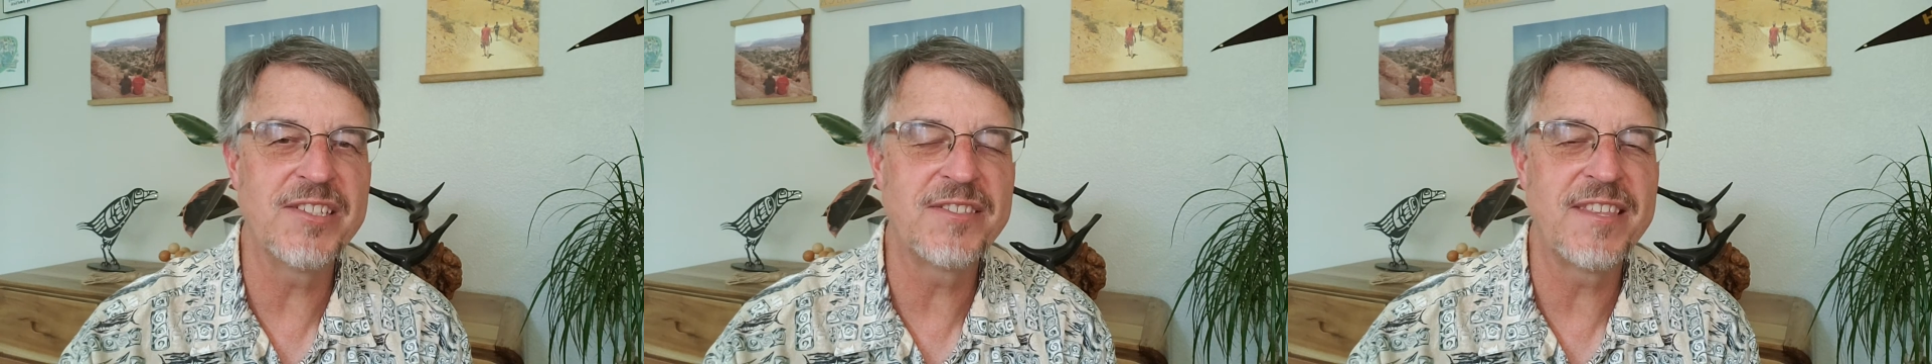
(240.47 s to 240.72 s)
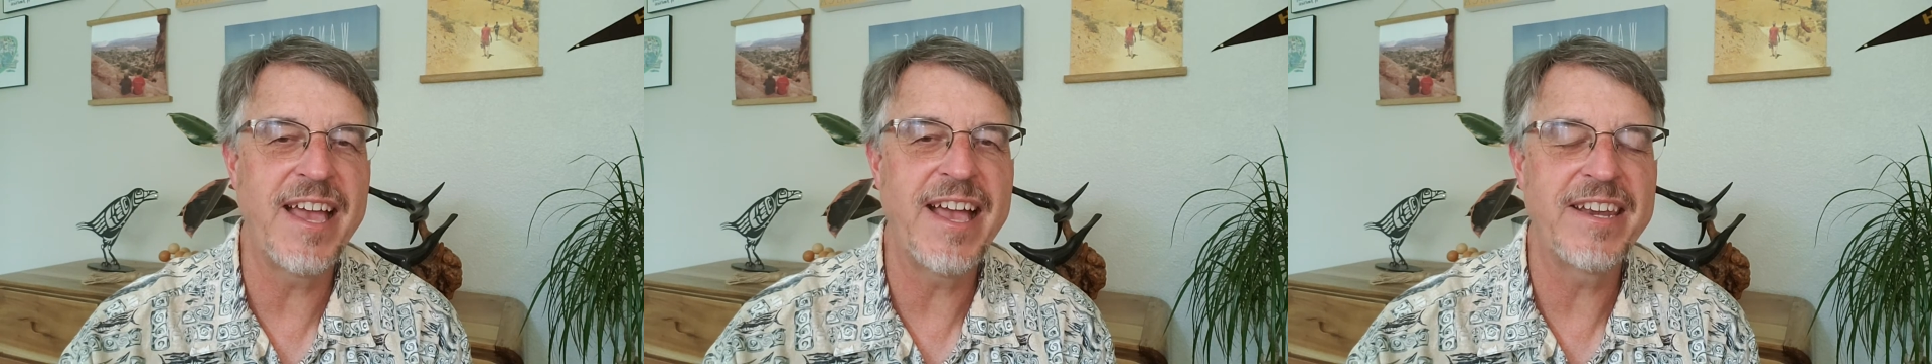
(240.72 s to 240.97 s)

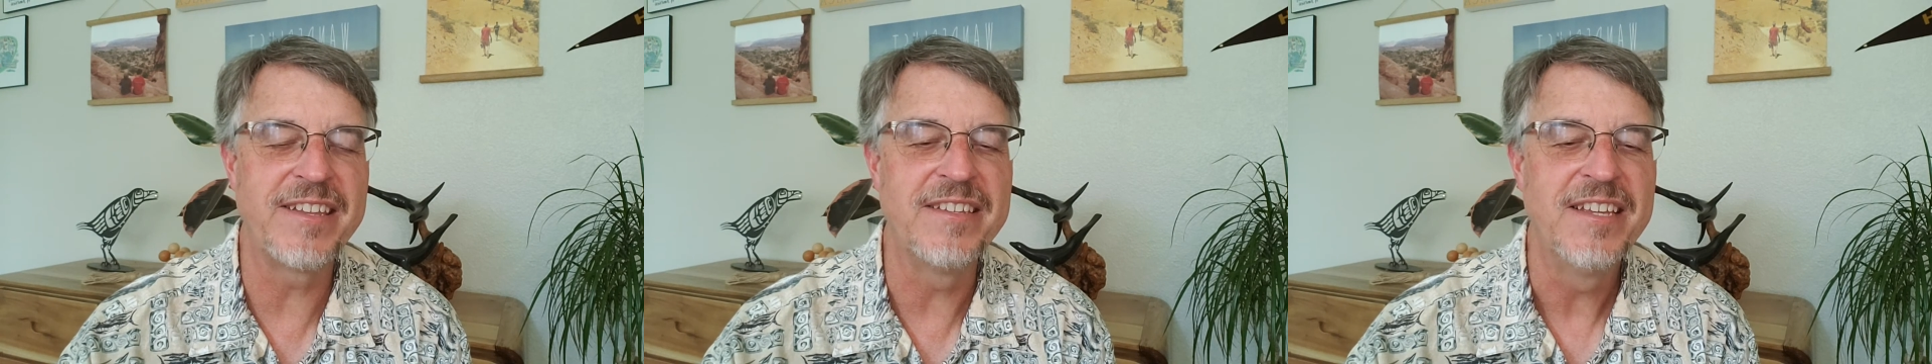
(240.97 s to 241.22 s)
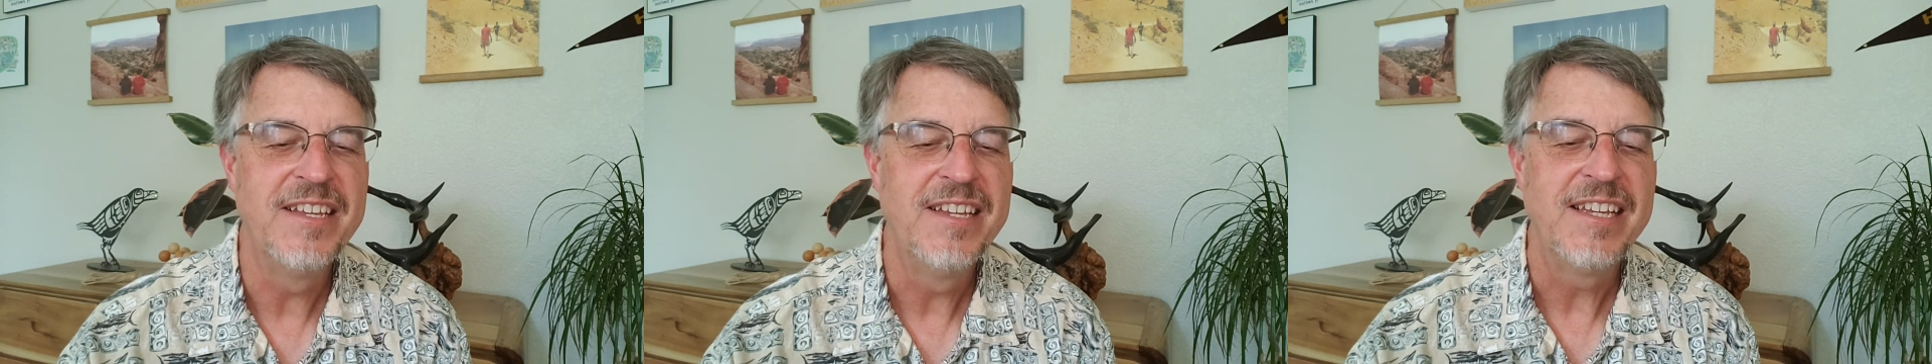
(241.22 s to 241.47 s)
that.
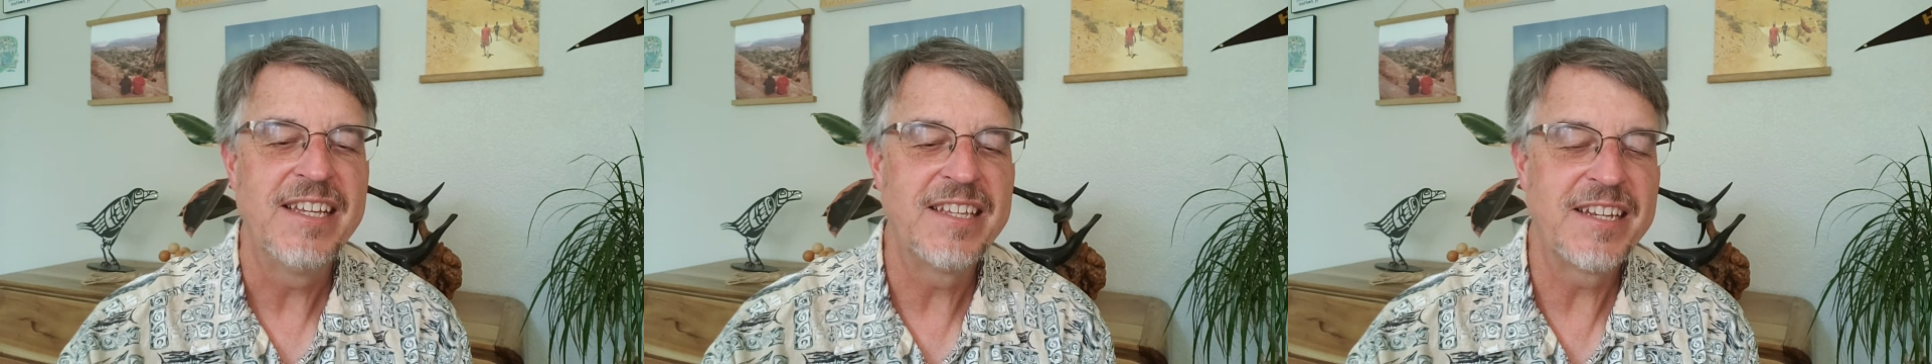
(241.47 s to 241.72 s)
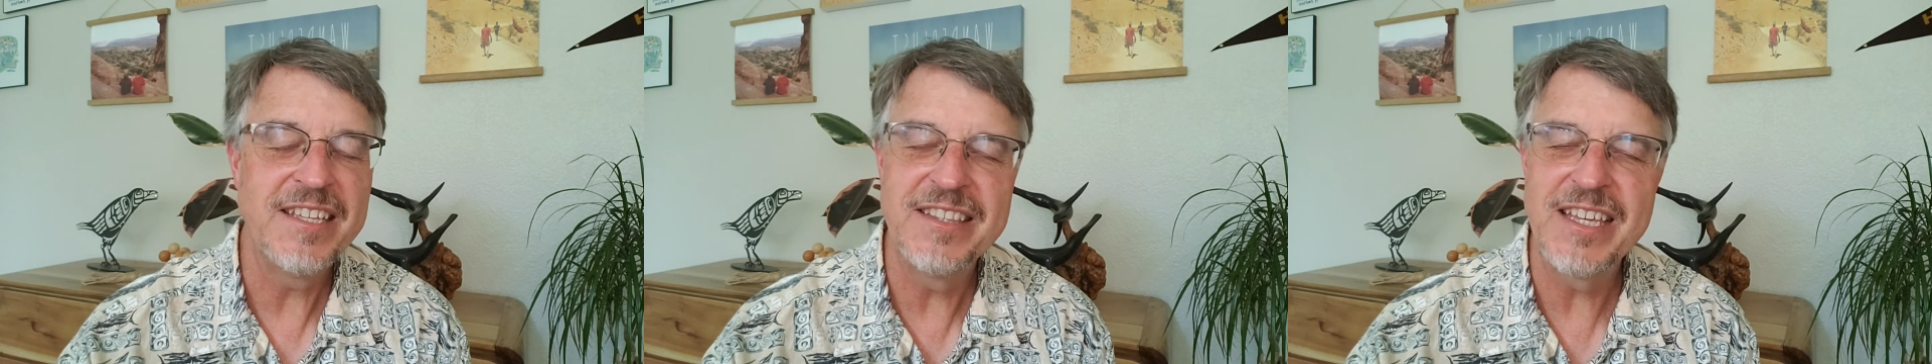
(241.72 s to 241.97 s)
And
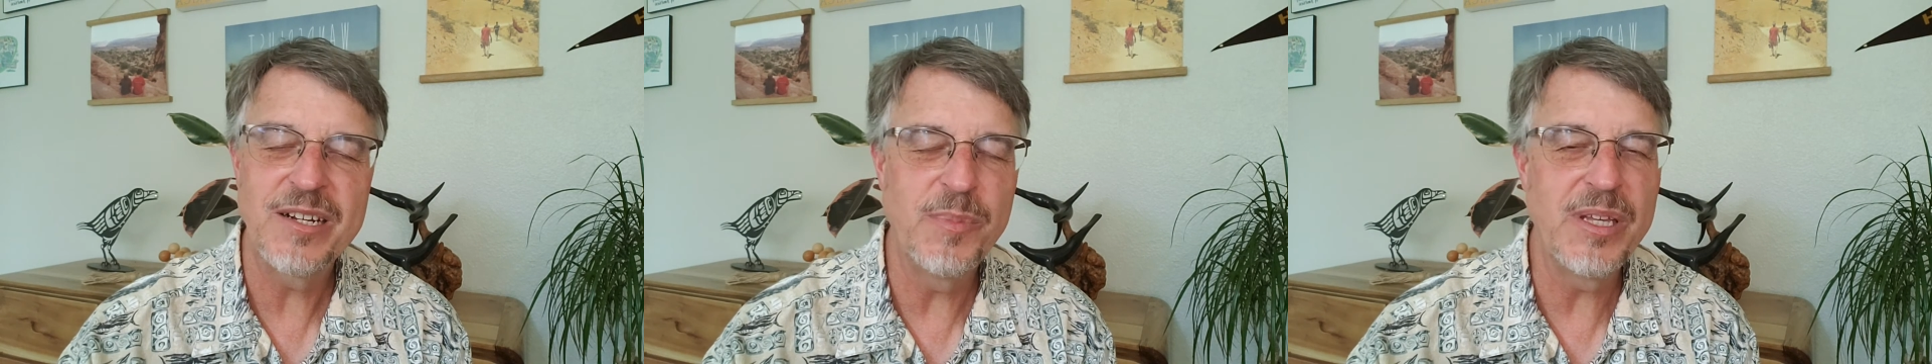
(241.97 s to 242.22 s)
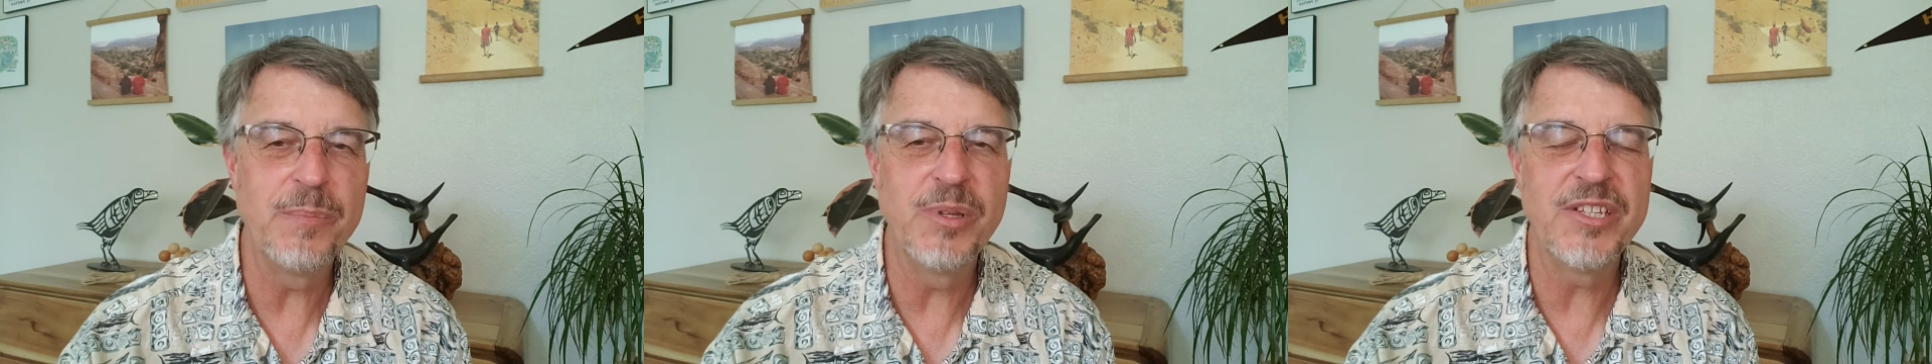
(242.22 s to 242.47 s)
again, that'll be
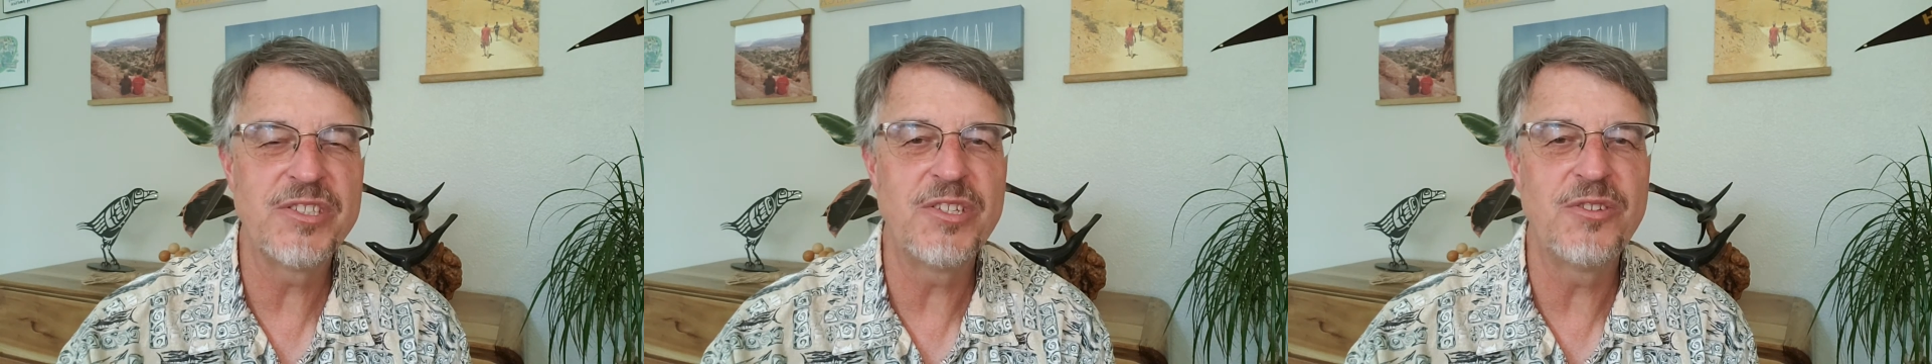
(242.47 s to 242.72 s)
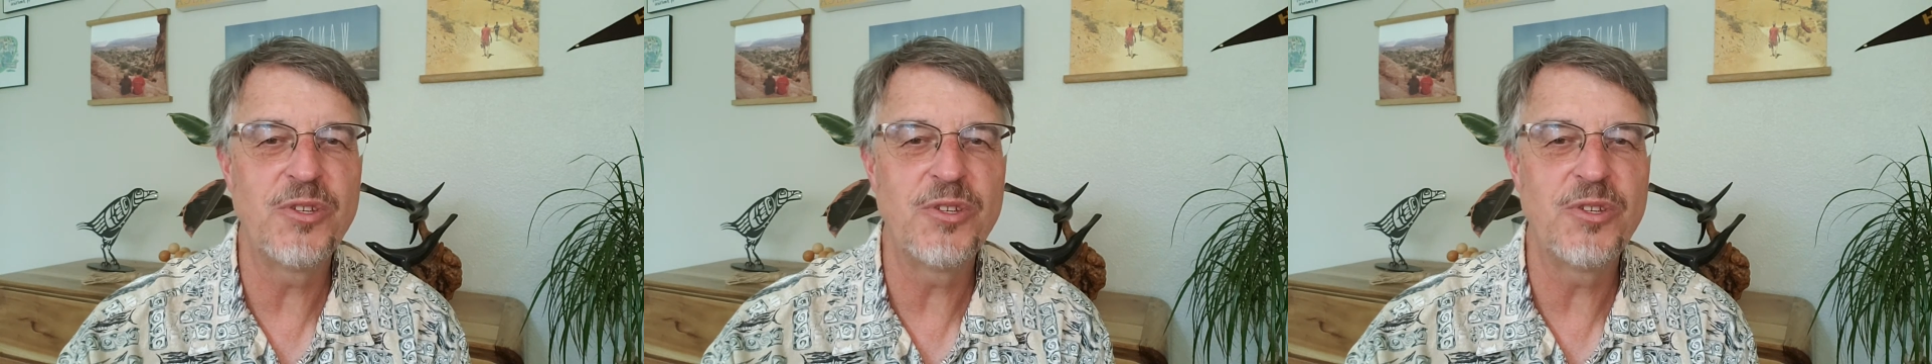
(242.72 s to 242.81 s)
a blessing